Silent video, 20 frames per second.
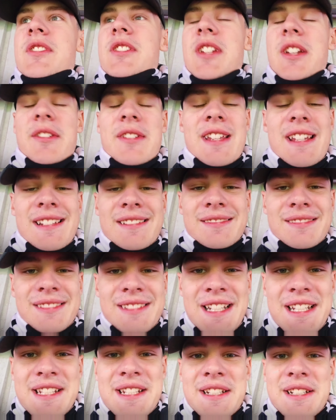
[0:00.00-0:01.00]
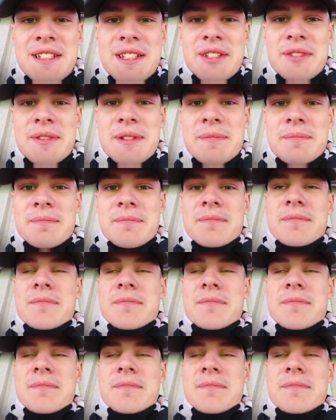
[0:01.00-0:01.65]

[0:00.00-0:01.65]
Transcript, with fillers: So yeah, let's get into it.